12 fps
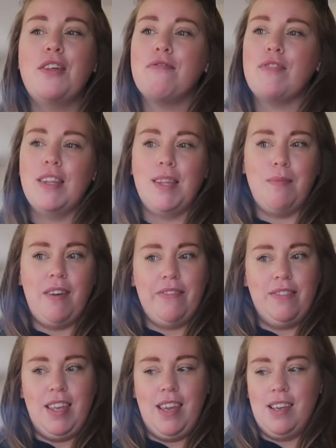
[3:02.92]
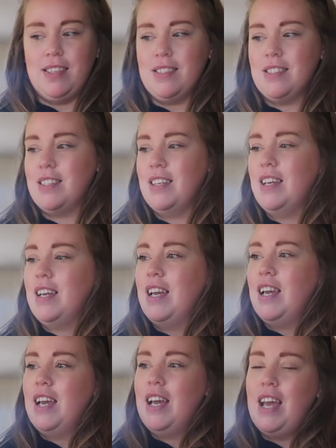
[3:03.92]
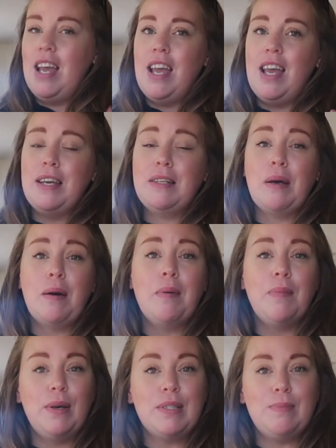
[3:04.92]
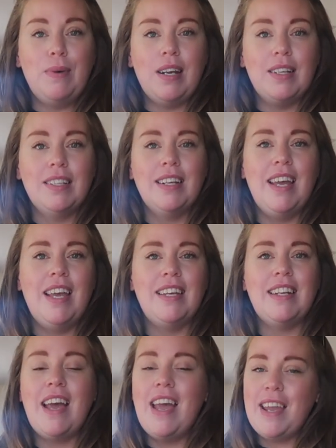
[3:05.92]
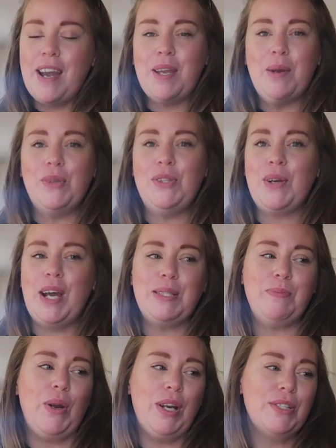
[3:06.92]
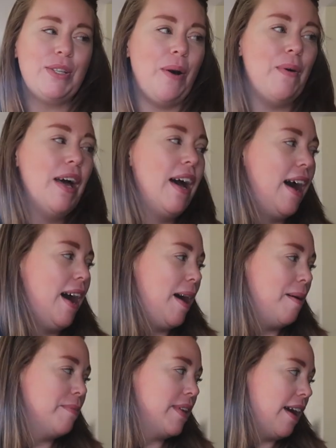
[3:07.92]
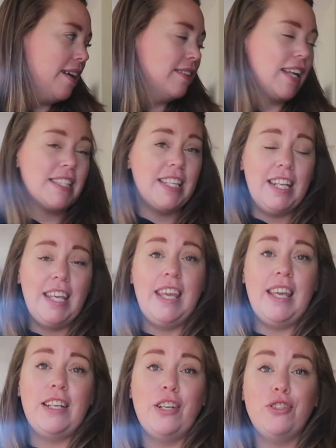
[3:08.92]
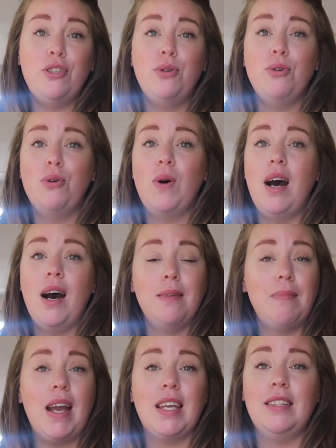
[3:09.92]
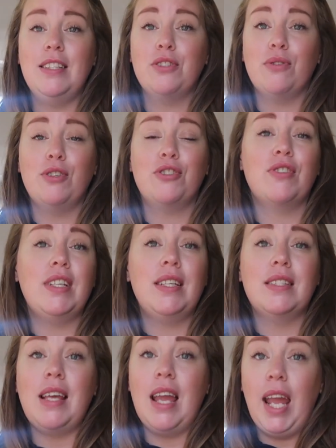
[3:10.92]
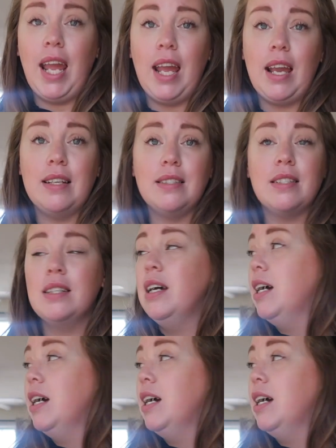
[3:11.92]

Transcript: the rhythm of things and post more and hang out here with you guys more so um, yeah let's get into unbagging these groceries and